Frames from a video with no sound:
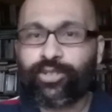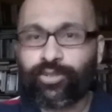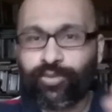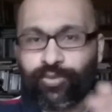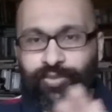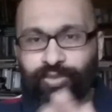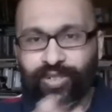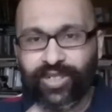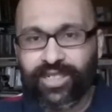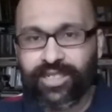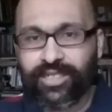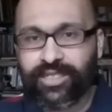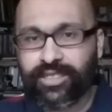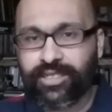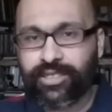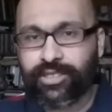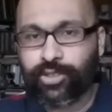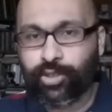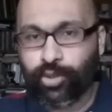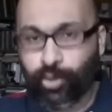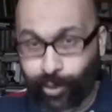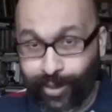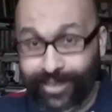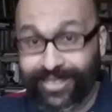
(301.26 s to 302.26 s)
to verse
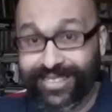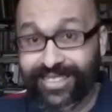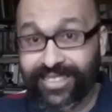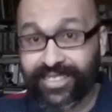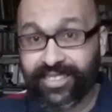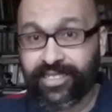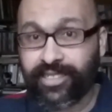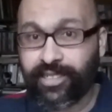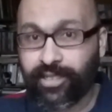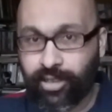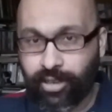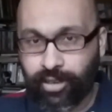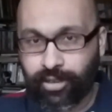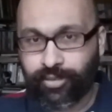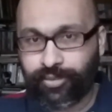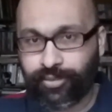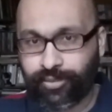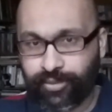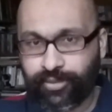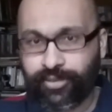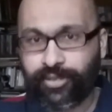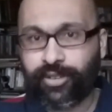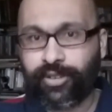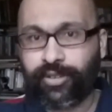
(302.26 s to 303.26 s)
20
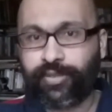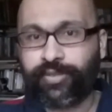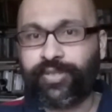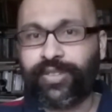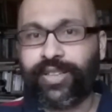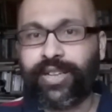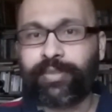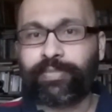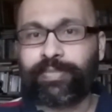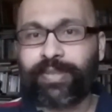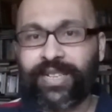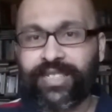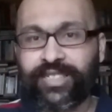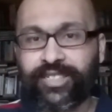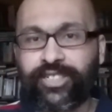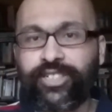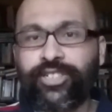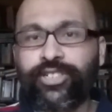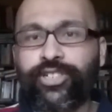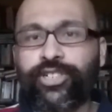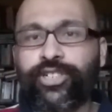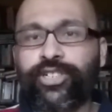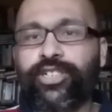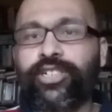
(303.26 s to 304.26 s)
of that
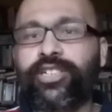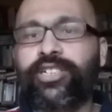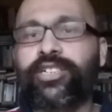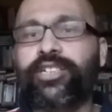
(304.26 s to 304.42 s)
passage,